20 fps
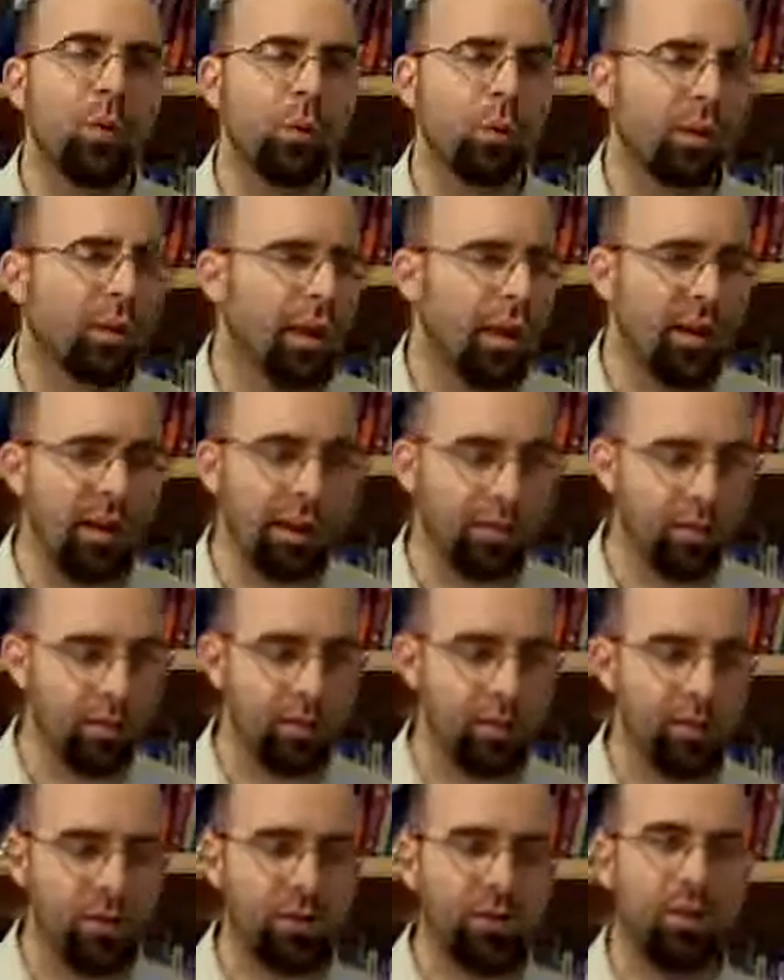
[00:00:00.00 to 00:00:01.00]
without
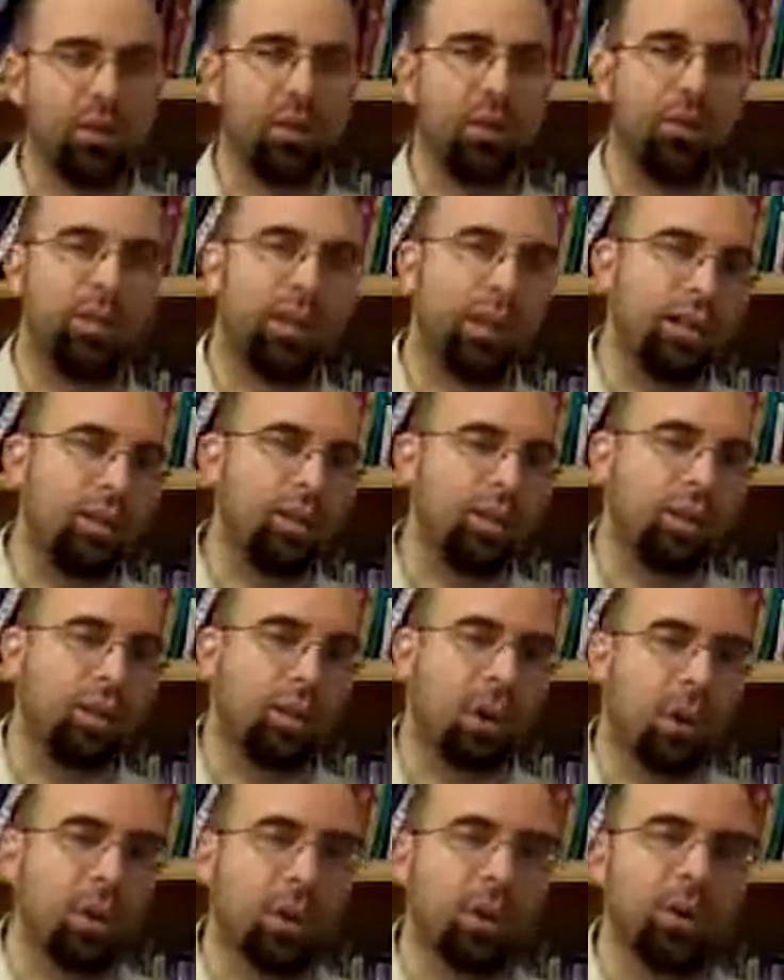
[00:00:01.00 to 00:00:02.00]
evolution, that things are
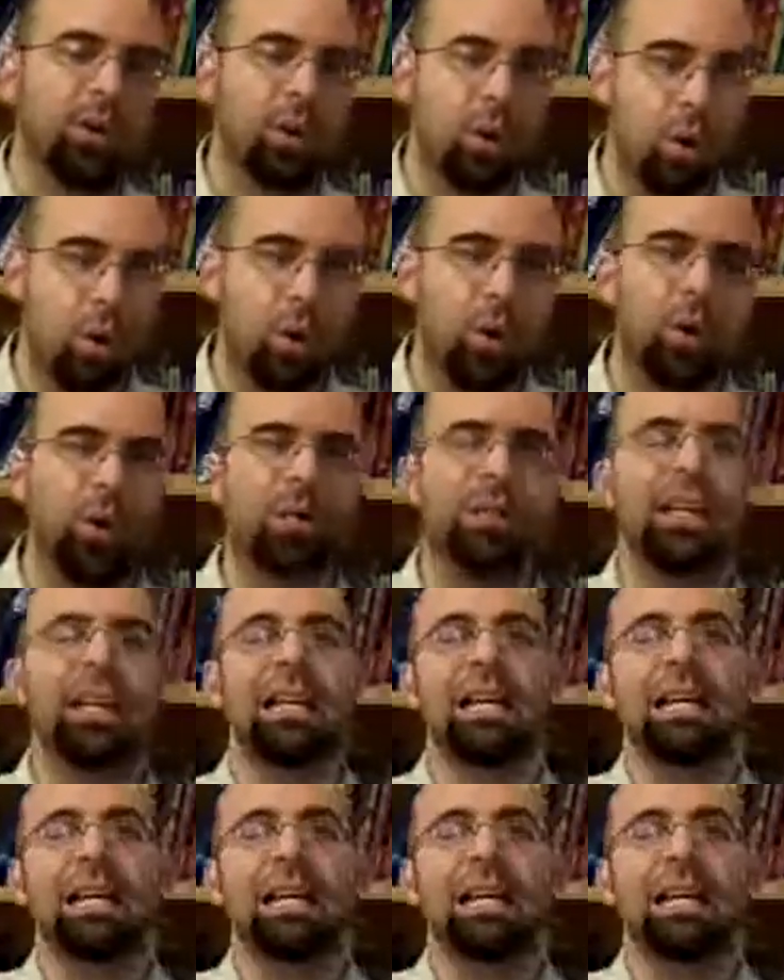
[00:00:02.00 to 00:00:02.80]
going towards